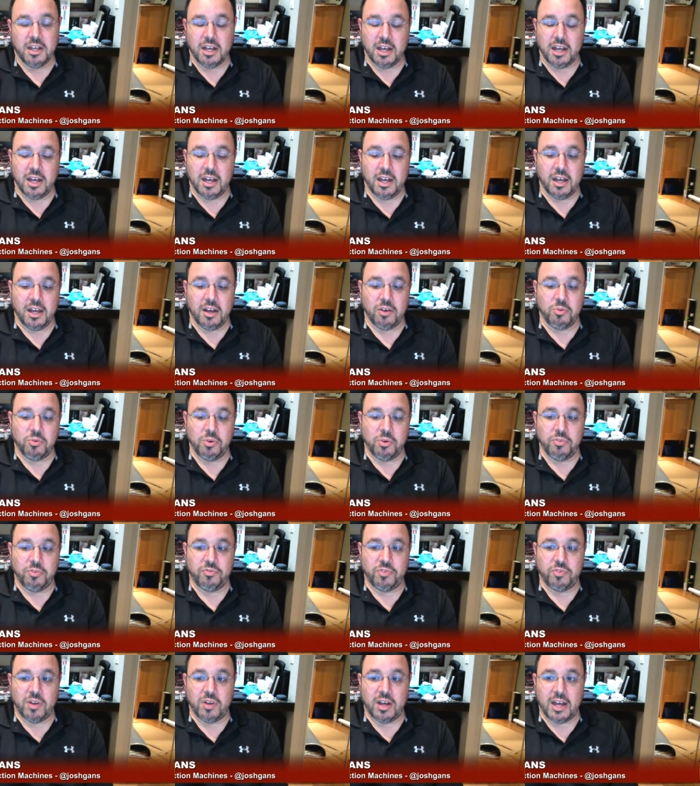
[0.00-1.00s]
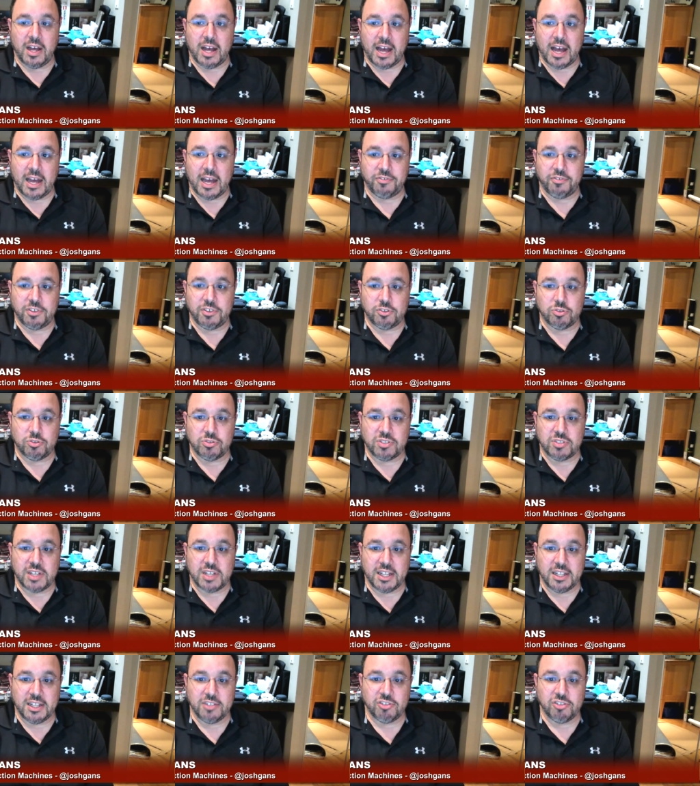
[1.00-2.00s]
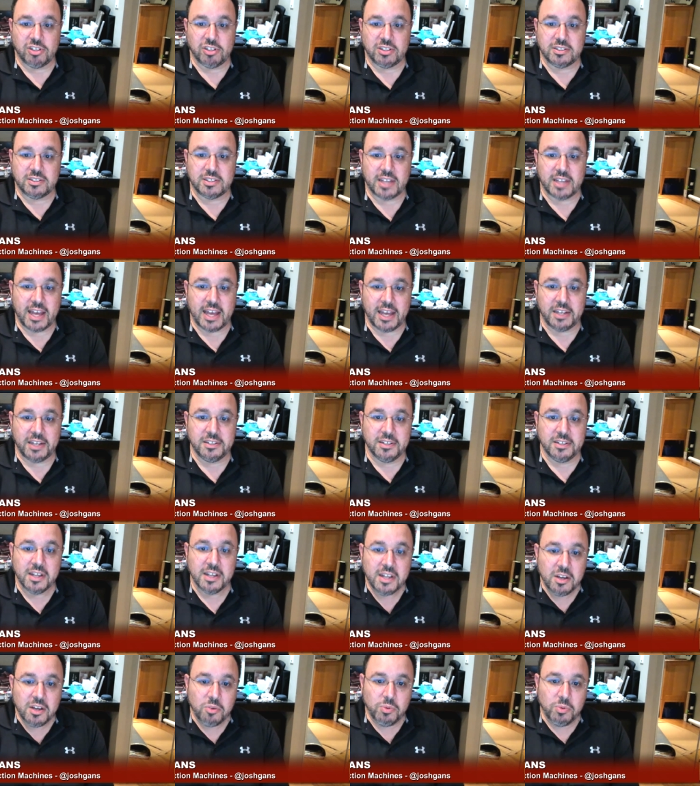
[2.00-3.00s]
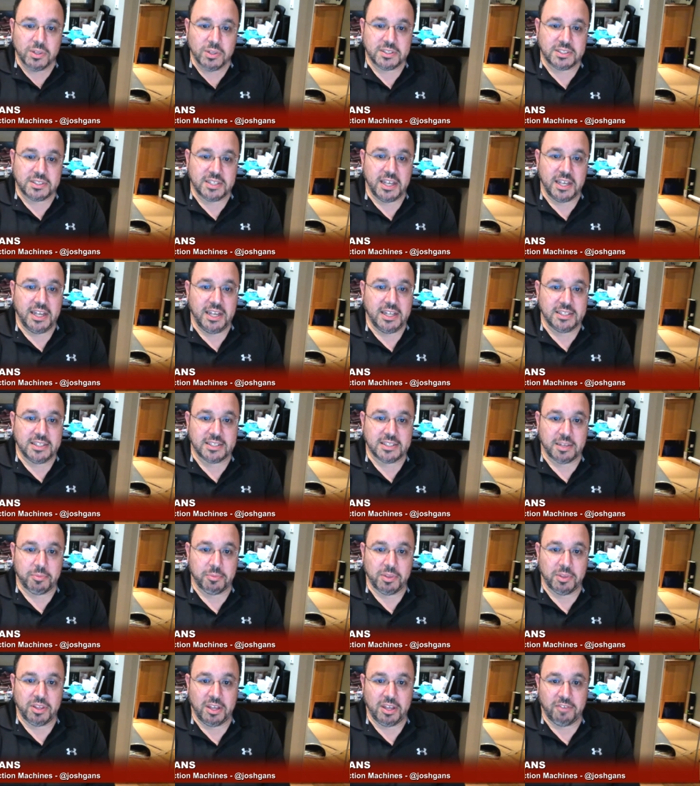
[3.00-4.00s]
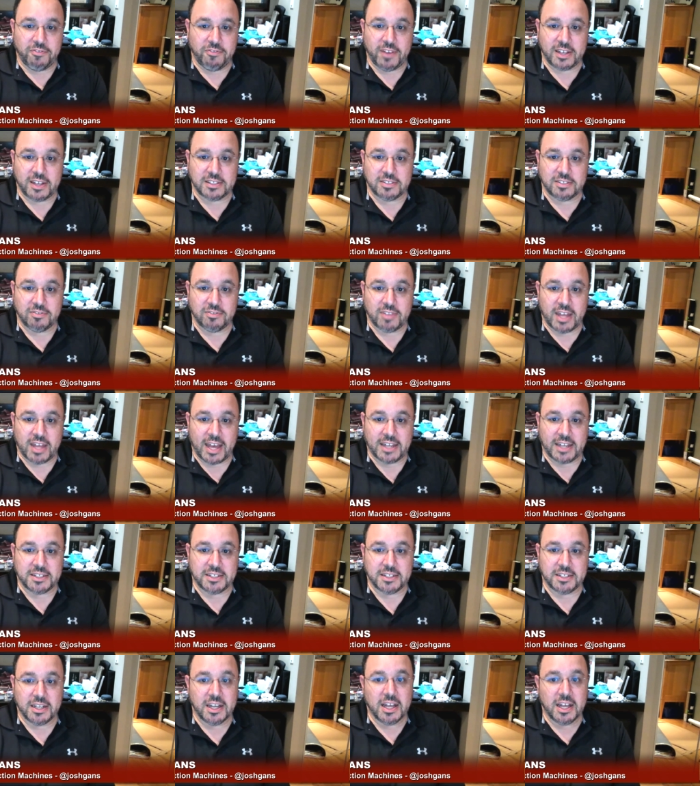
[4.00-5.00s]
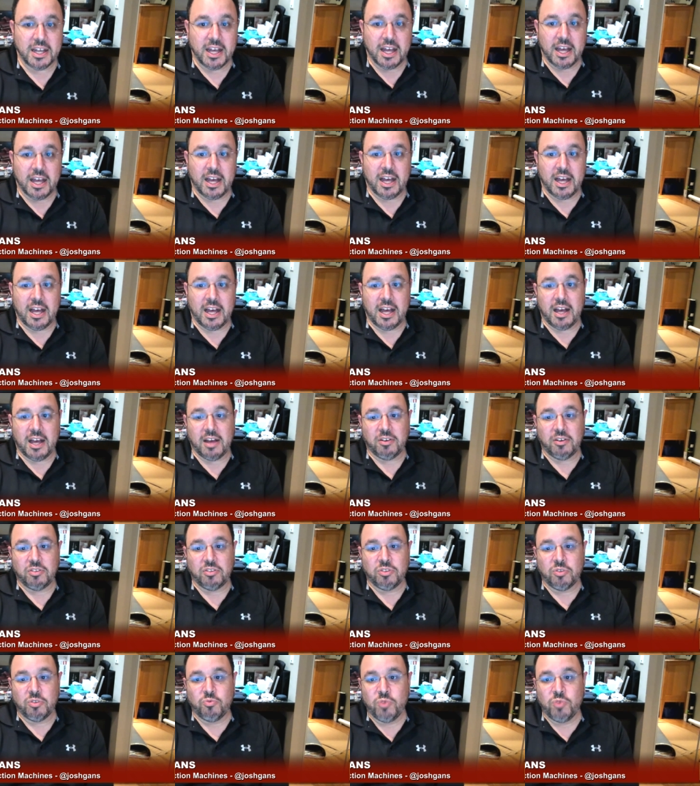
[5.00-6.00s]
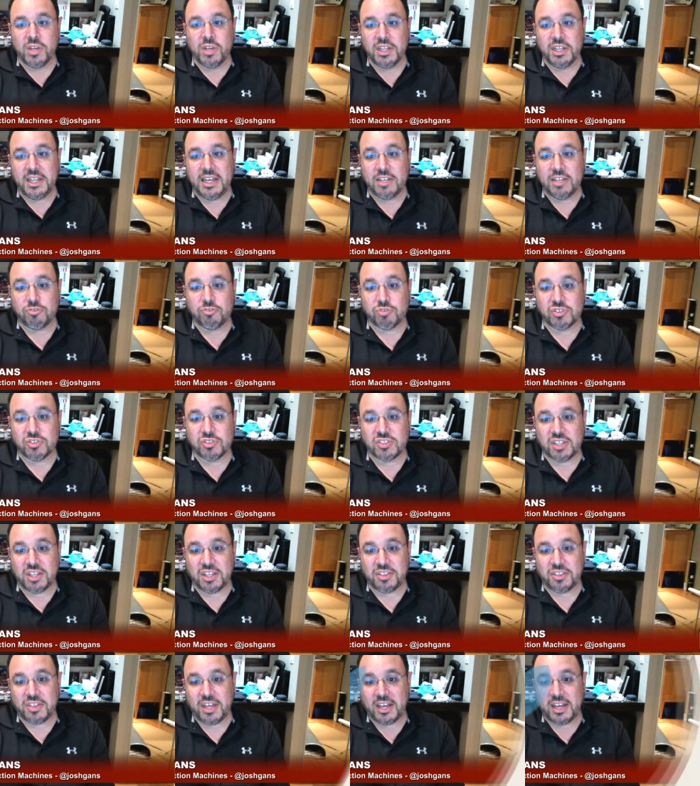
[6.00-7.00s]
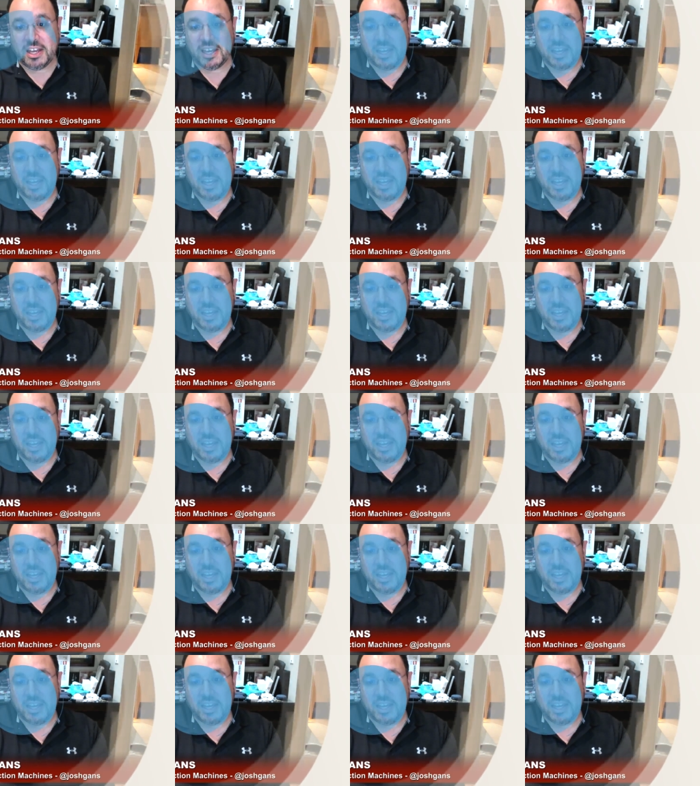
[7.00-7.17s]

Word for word: Uh, with uh, artificial intelligence, and we're seeing some of the effects of that. Uh, the really interesting thing